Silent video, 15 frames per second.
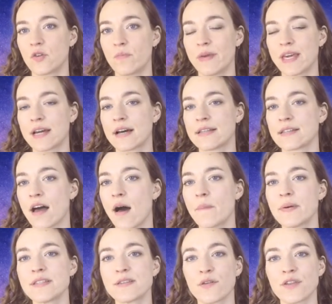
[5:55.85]
because up
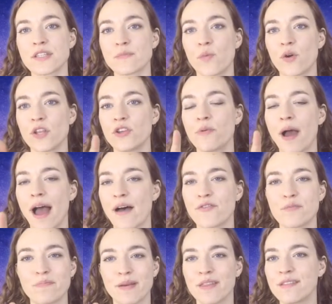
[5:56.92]
until this point, you
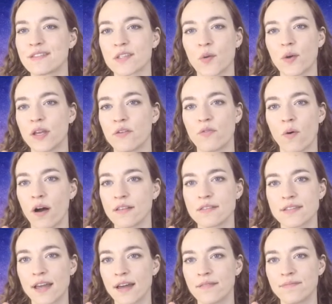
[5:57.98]
haven't been this Queen of
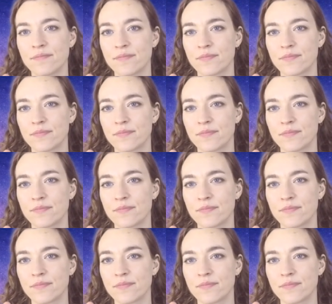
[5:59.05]
Wands yet.